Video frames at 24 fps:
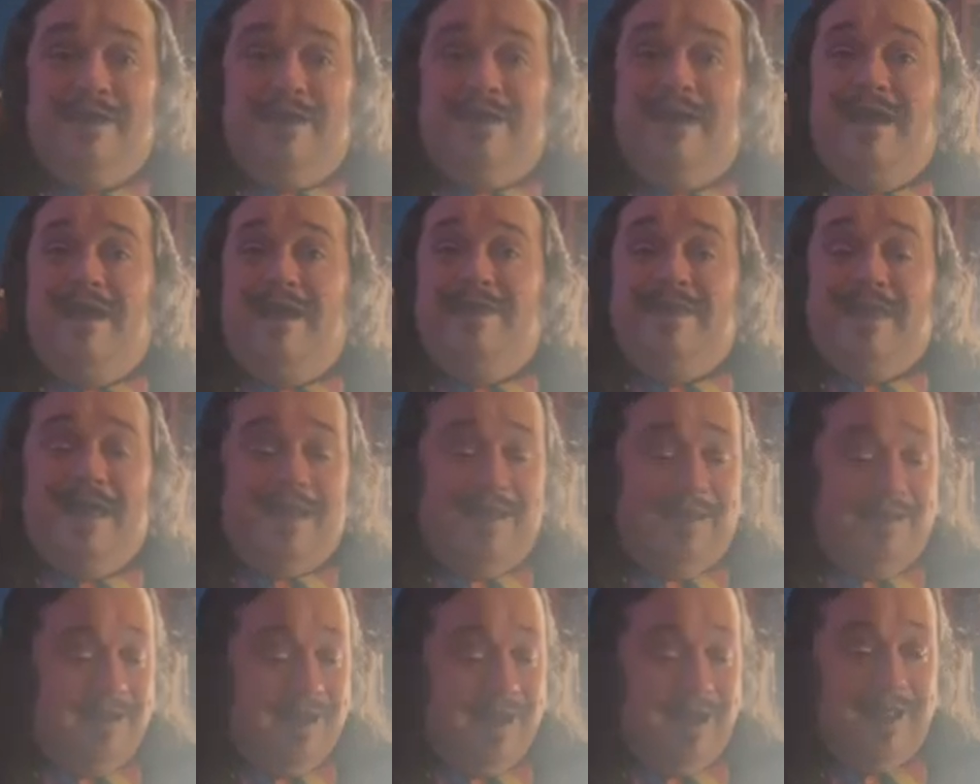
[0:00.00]
And then
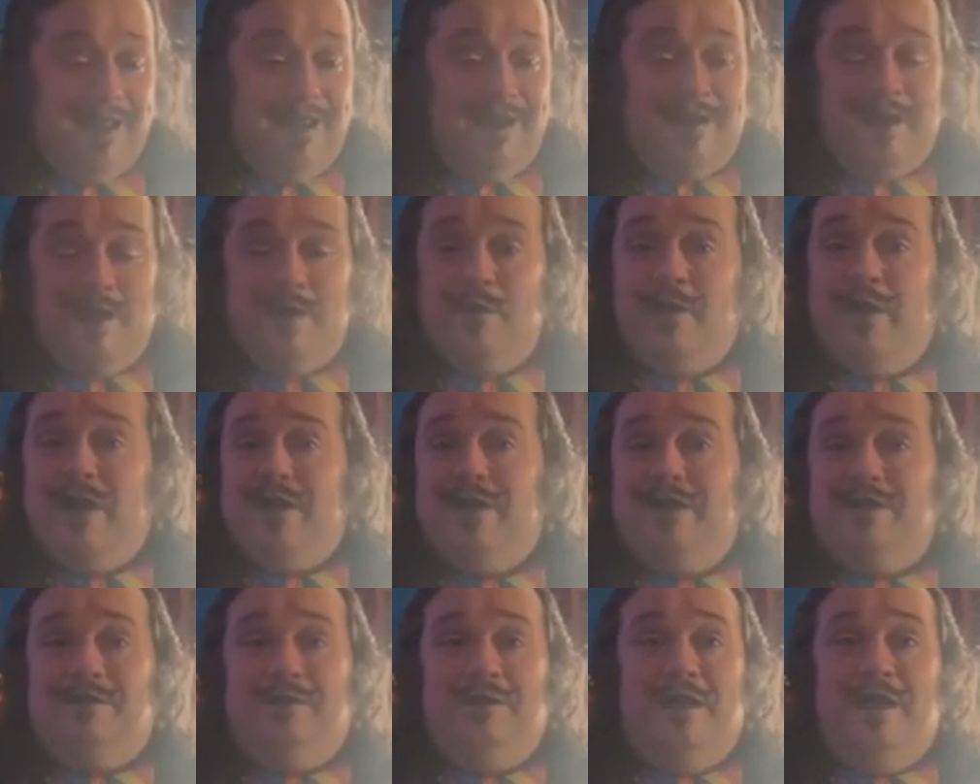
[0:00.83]
at night I
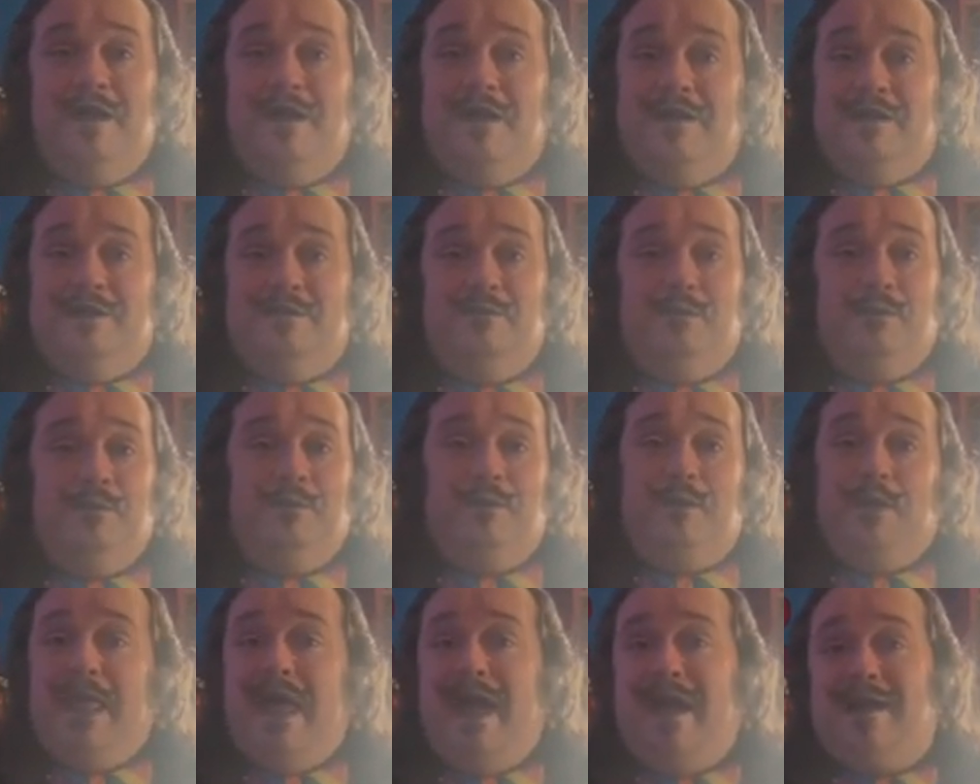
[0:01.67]
wear
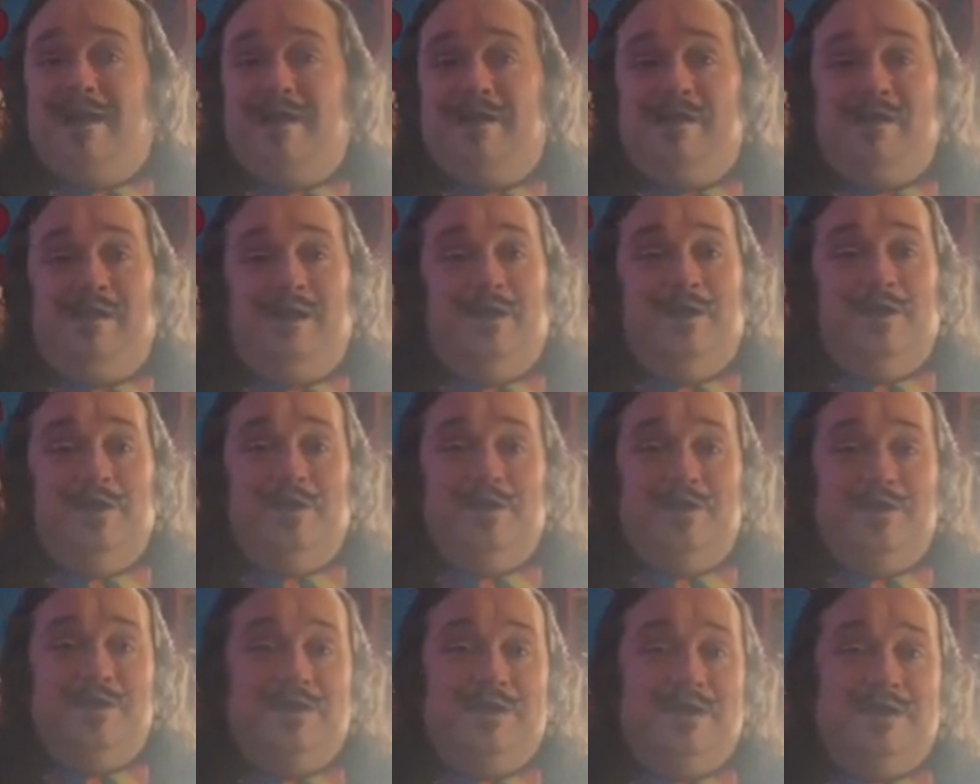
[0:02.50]
black
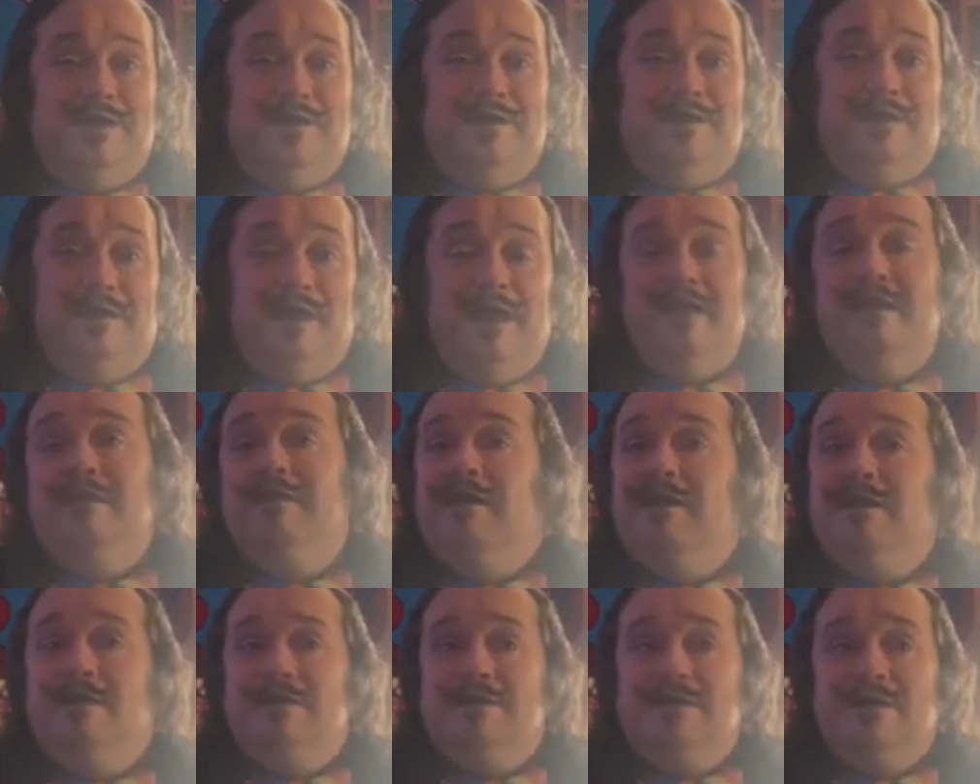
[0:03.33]
clothes, and then
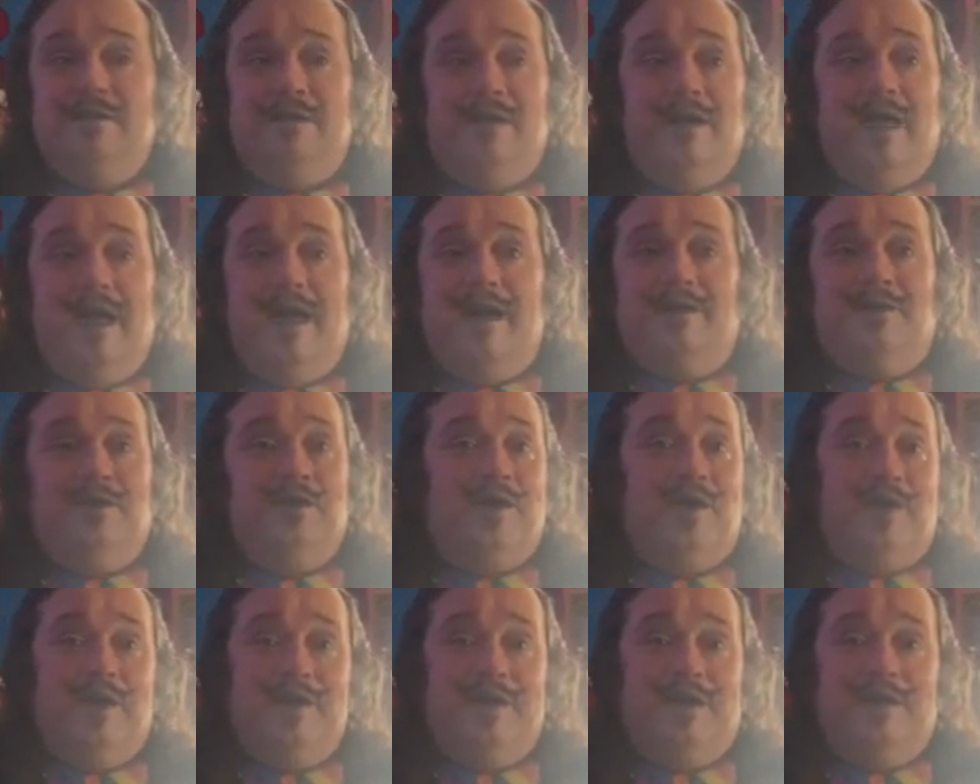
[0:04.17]
as an
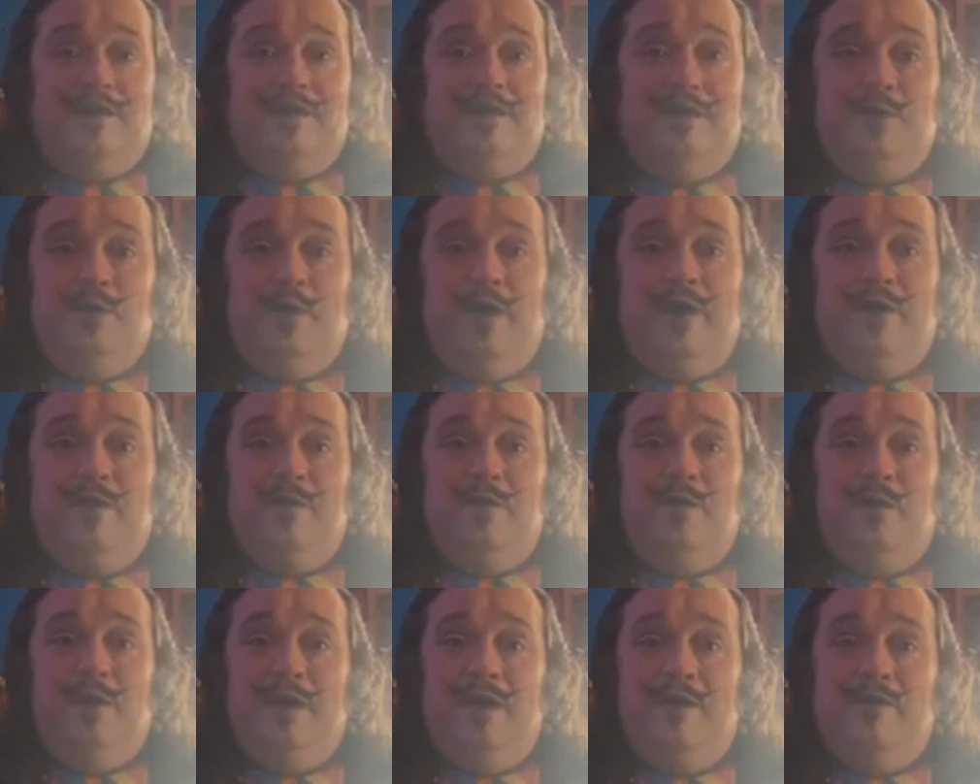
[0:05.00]
actor I get to wear
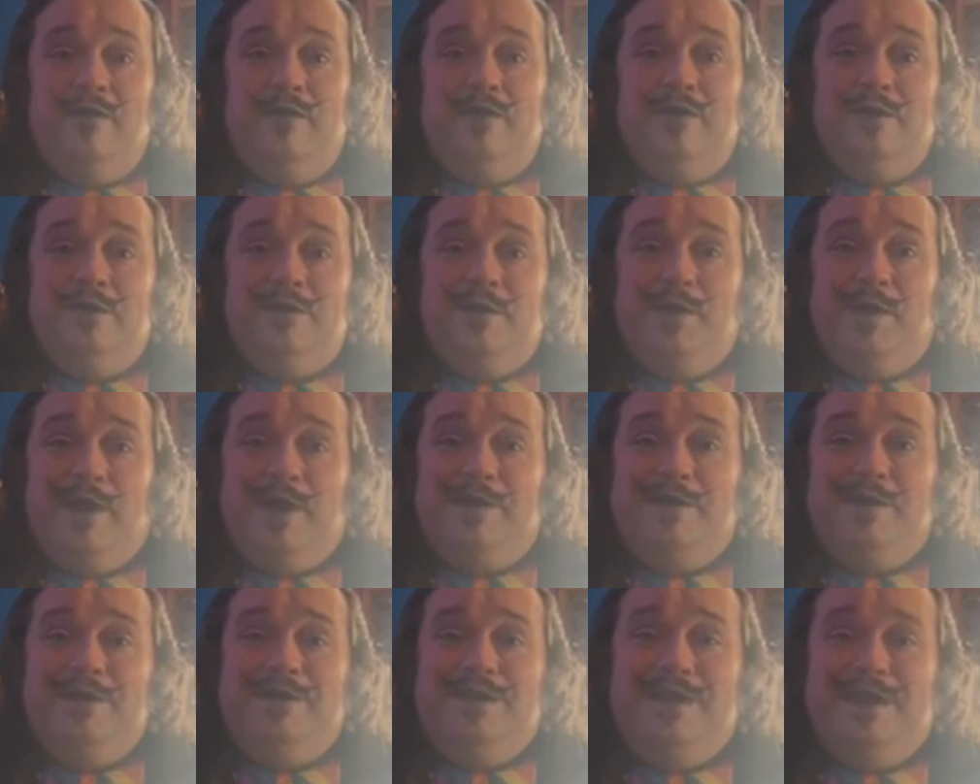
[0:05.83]
whatever the
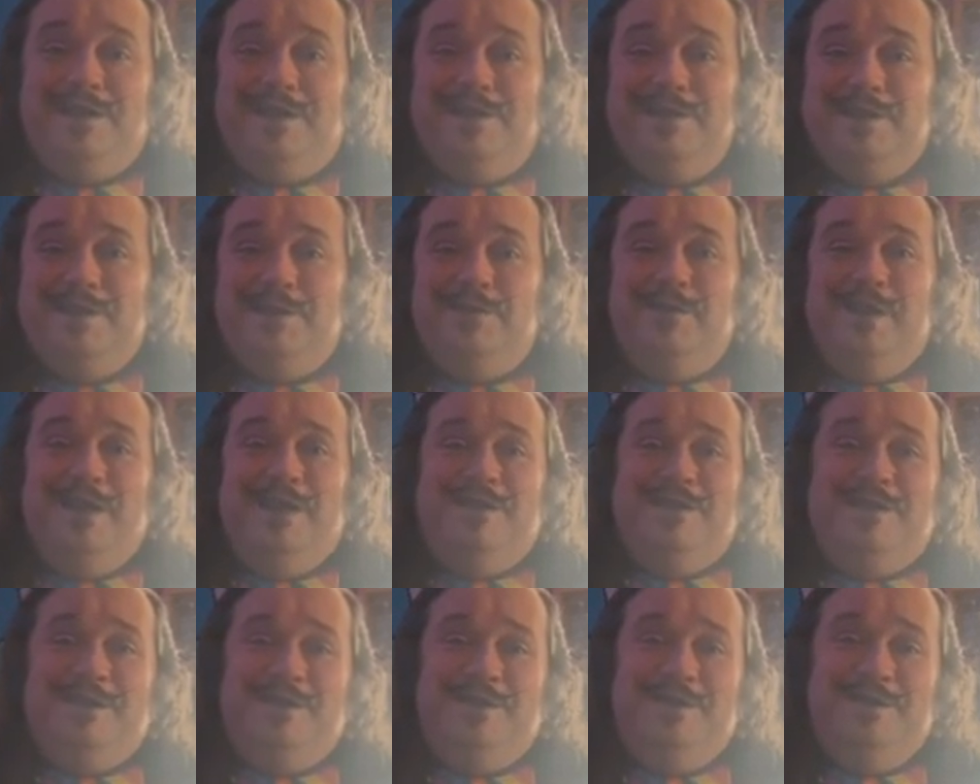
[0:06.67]
director tells me
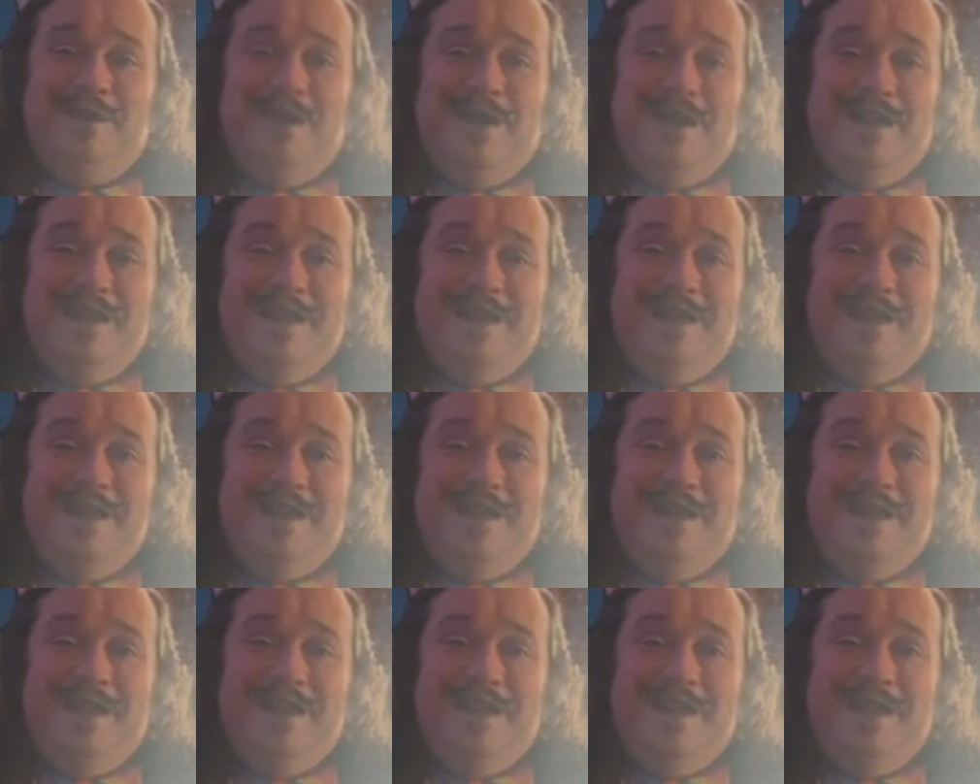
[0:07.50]
to.